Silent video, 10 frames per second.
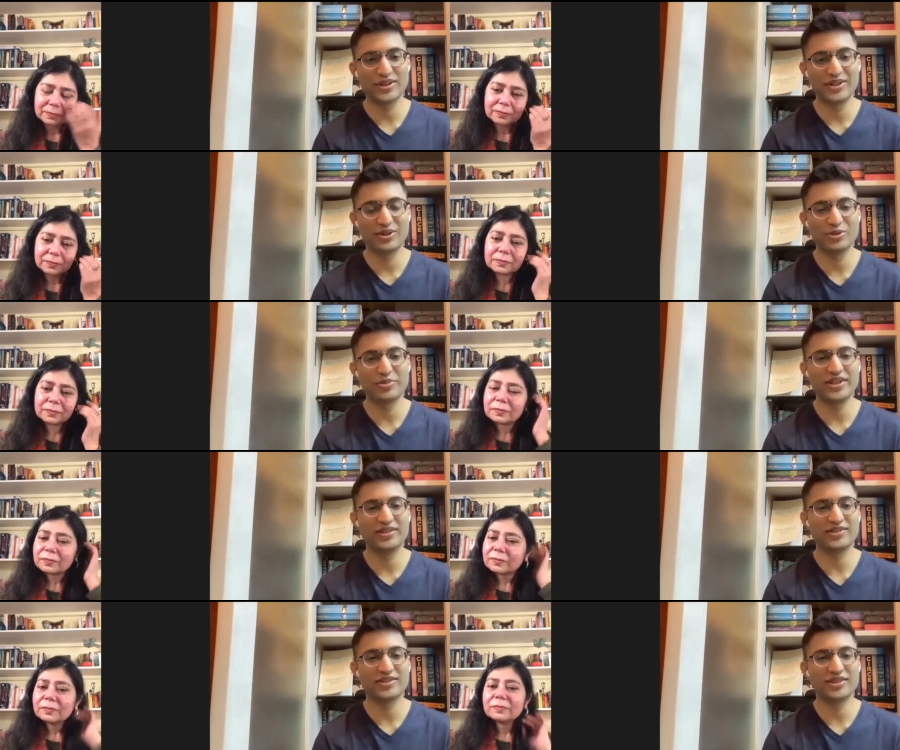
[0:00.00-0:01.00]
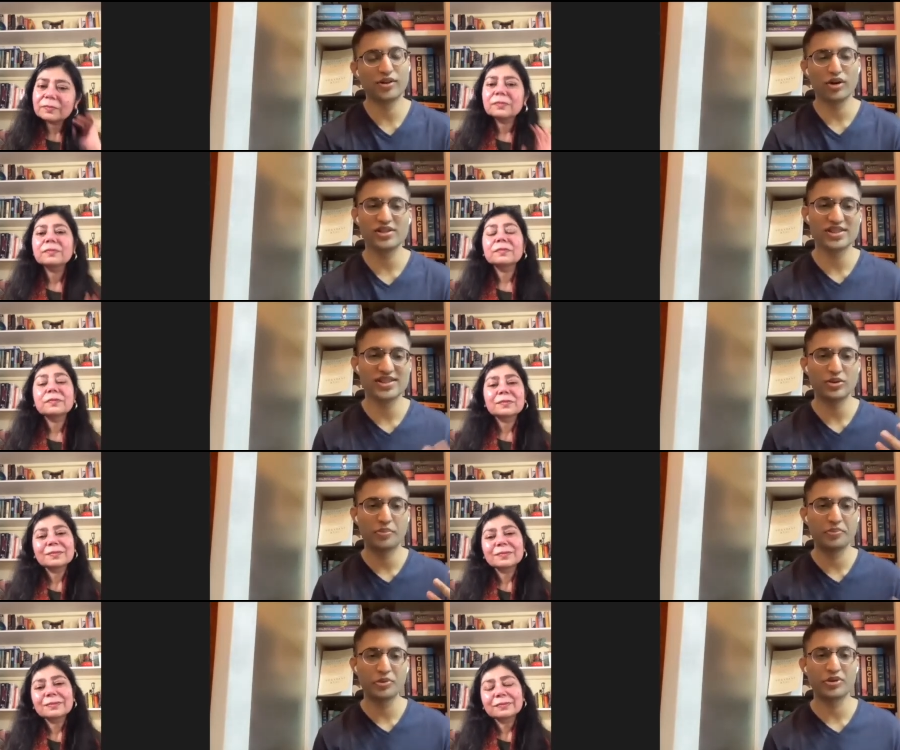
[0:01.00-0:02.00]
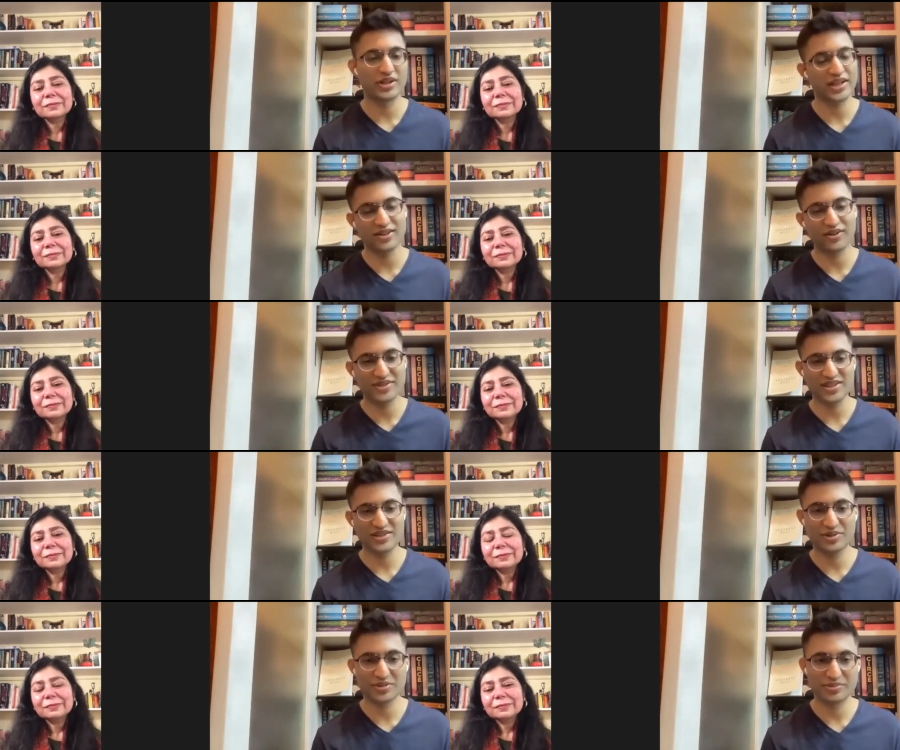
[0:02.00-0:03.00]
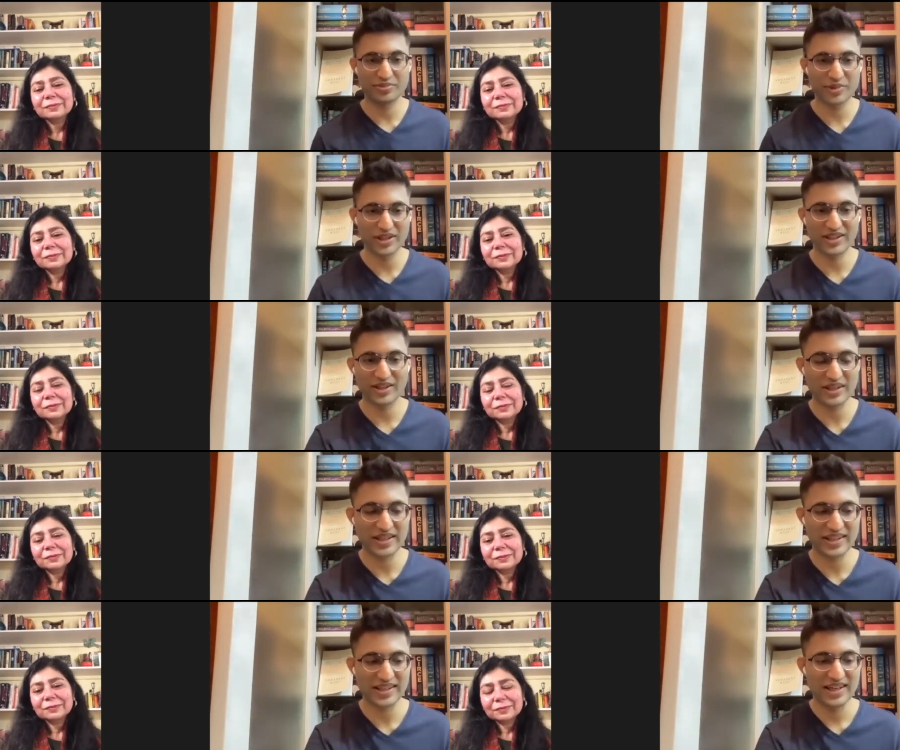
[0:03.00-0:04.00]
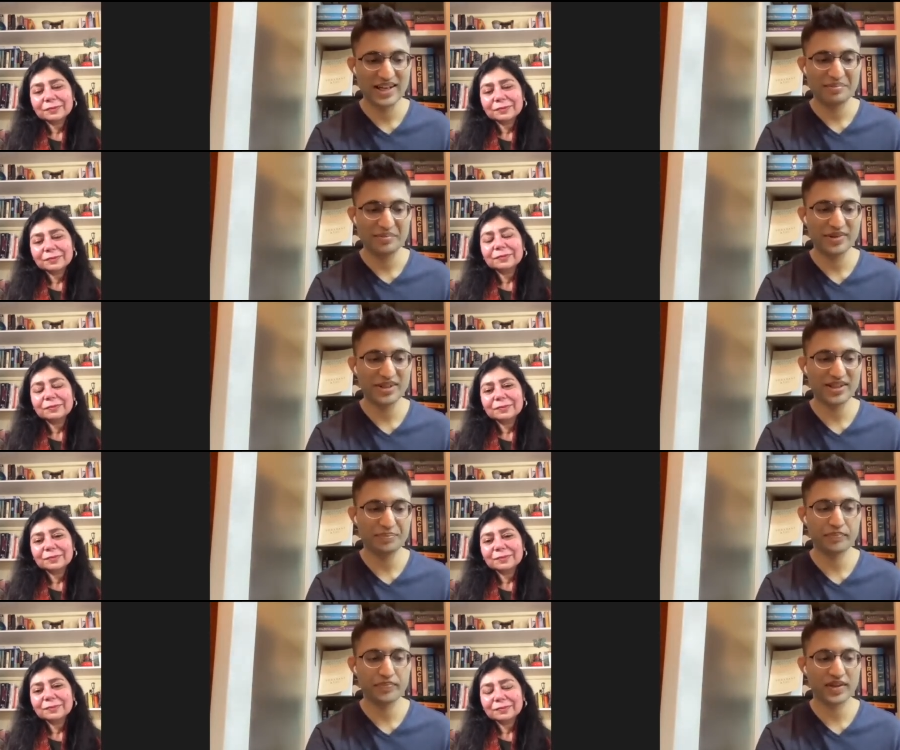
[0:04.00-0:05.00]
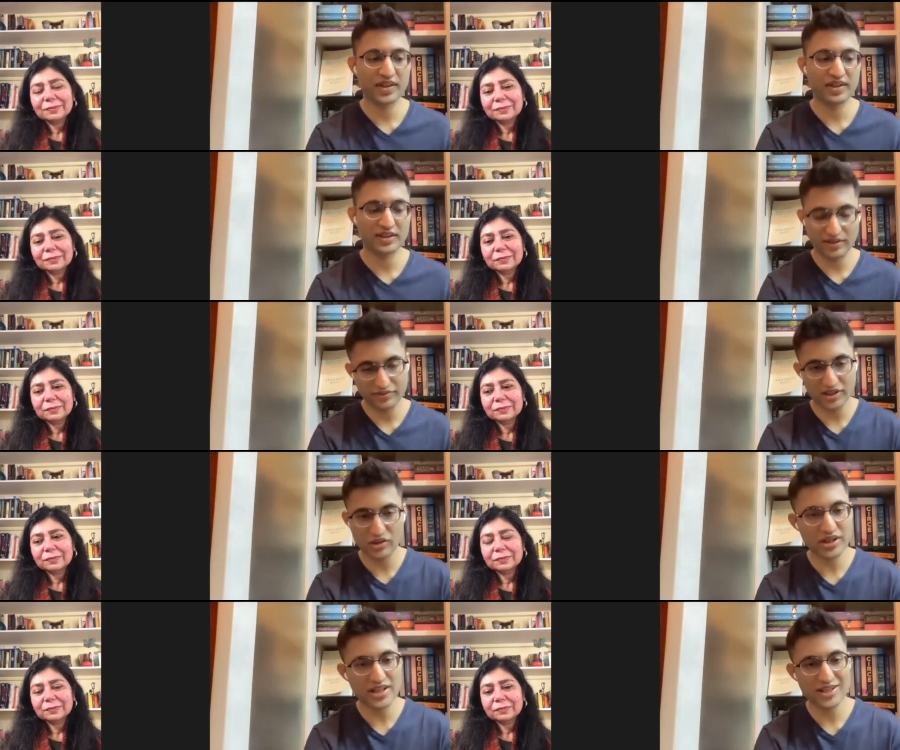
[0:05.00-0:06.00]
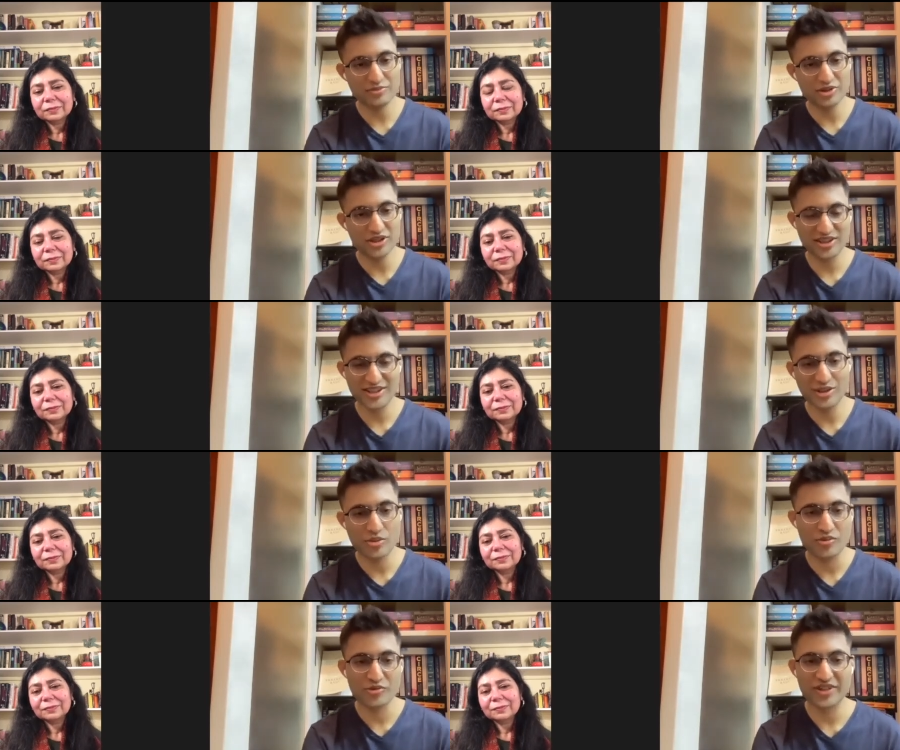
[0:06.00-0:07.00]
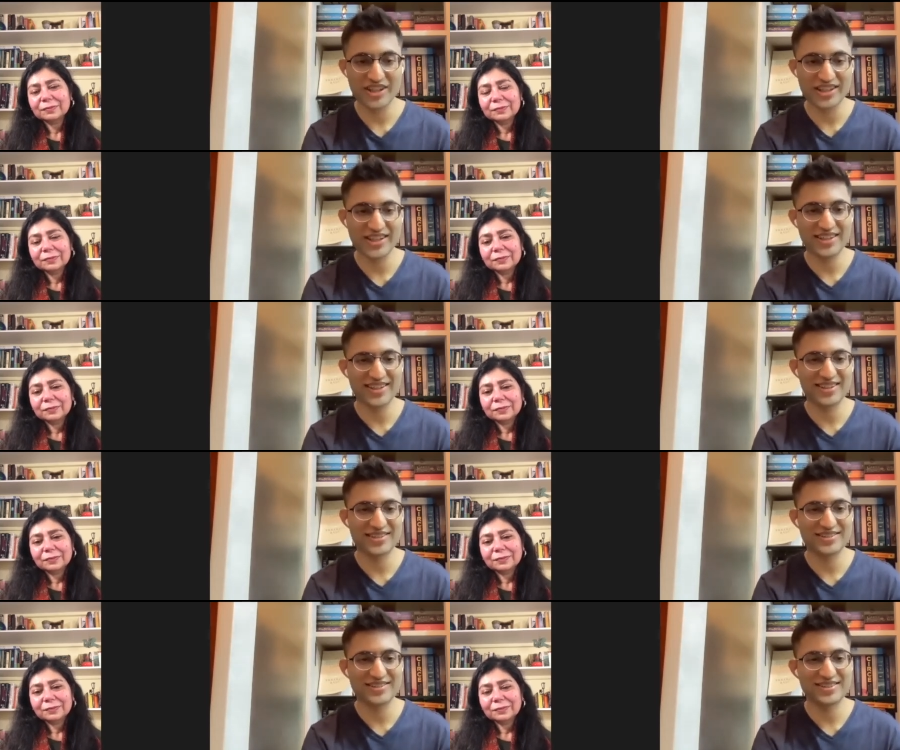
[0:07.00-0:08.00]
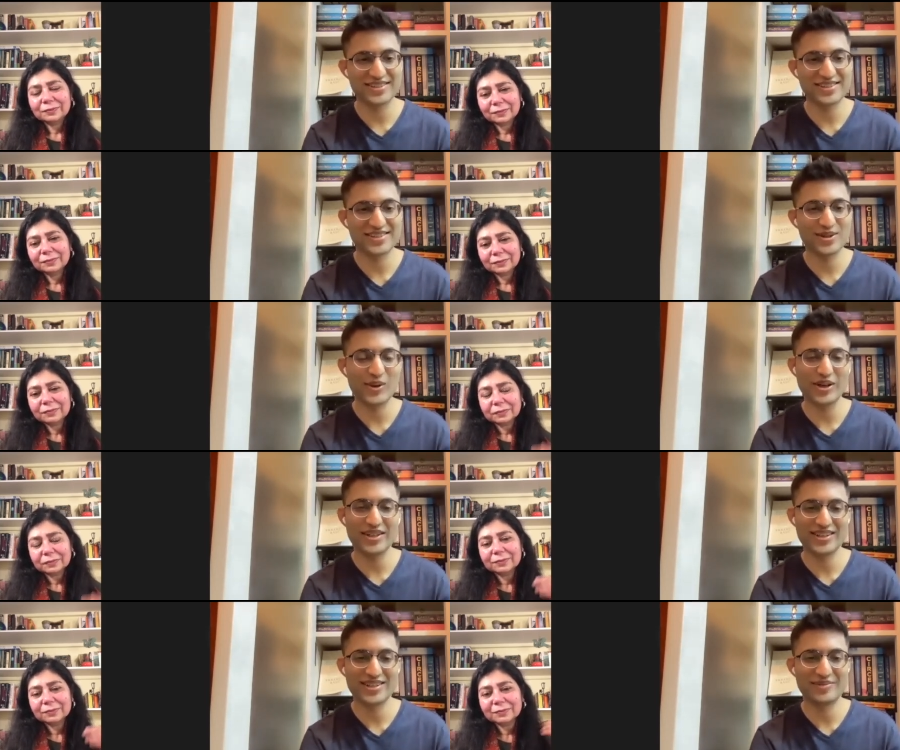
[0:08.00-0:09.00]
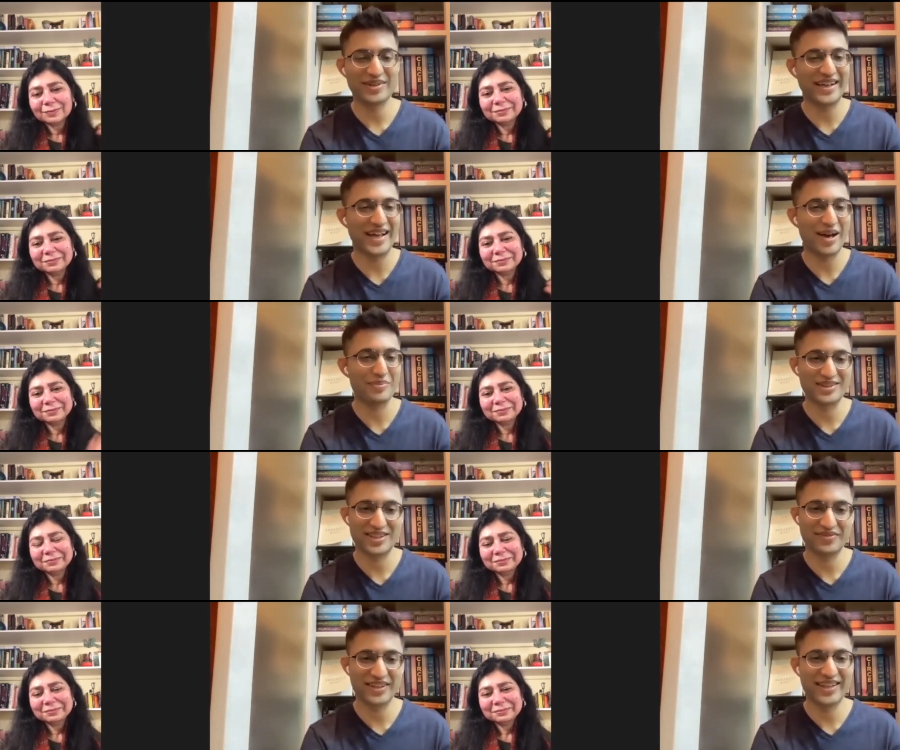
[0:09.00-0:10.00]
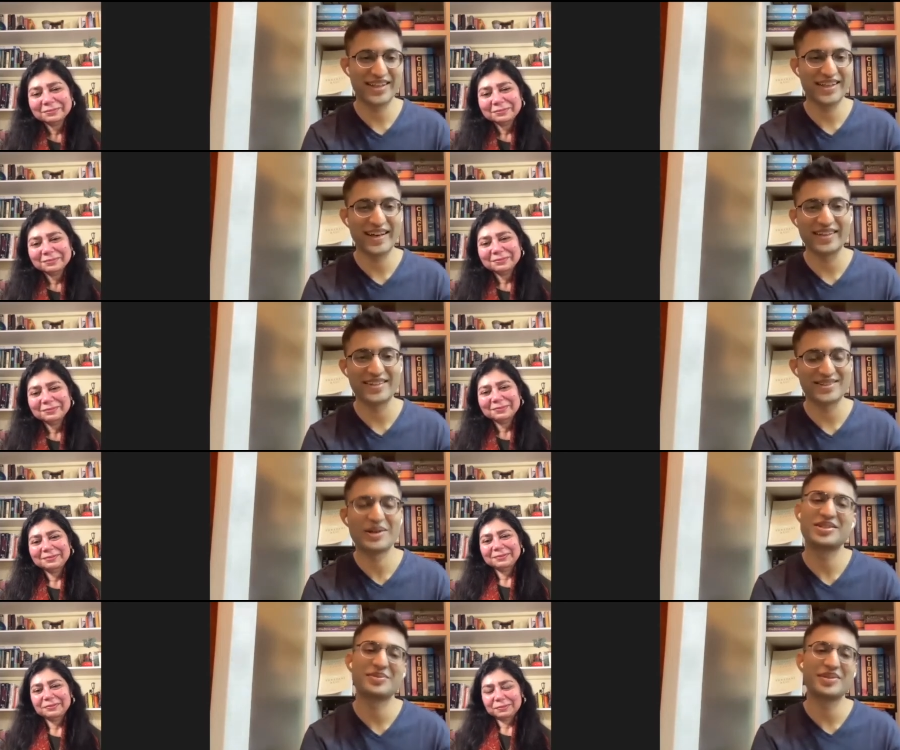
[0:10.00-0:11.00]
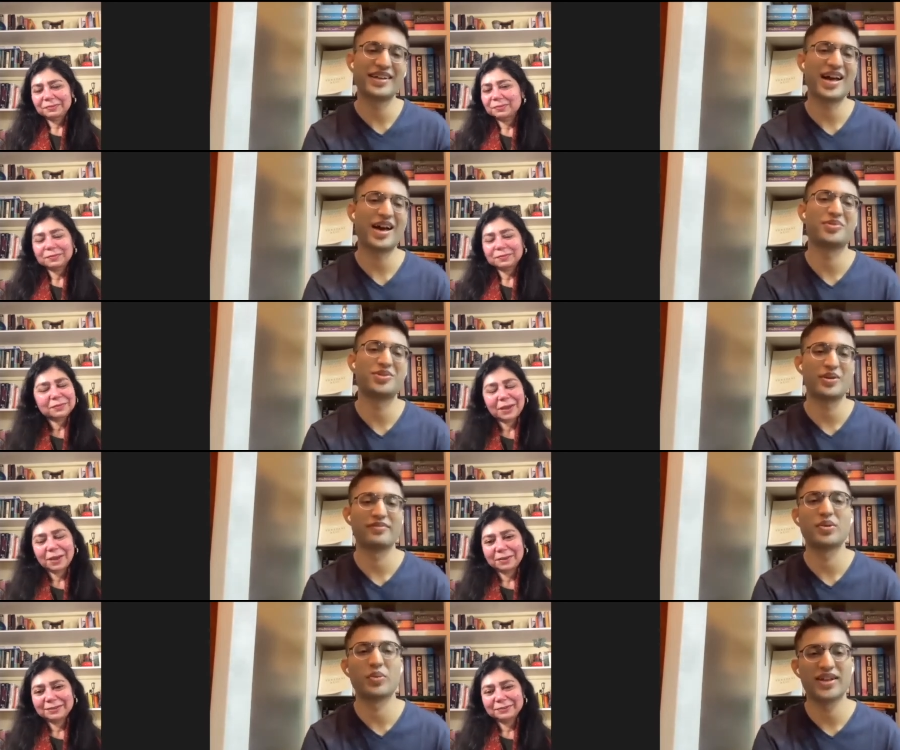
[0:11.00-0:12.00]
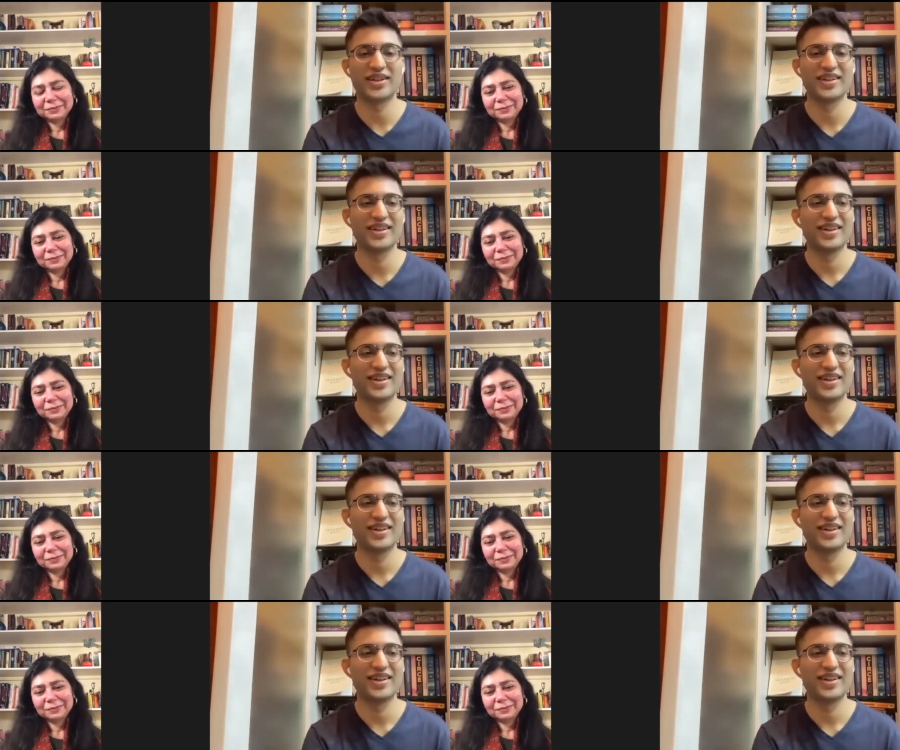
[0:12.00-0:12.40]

Speaker 1: into being turned not just into a book, like obviously you were putting it out there, but Victoria and Abdul turned into a movie. Like it's not mm-hmm. something that happens every day, right? It's not something that happens to everyone.